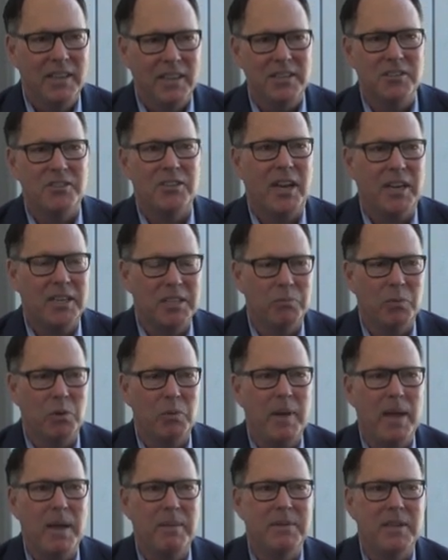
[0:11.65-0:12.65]

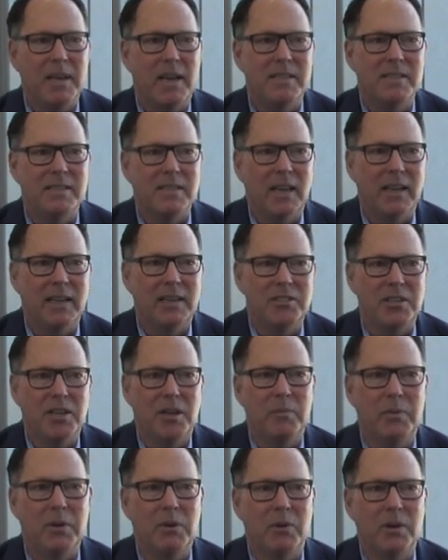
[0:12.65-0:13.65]
injectable peptides like
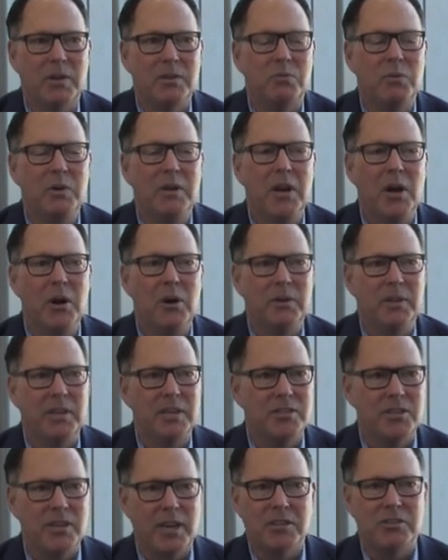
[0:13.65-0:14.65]
GLP-1s, we know the
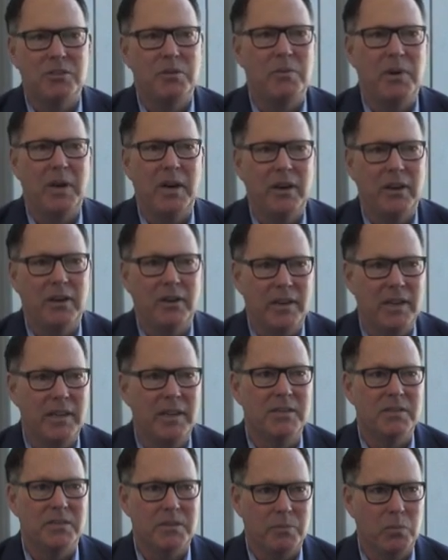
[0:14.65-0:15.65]
injection barrier
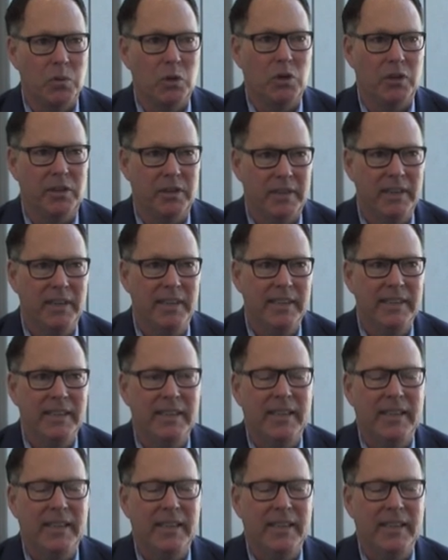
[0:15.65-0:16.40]
is a burden.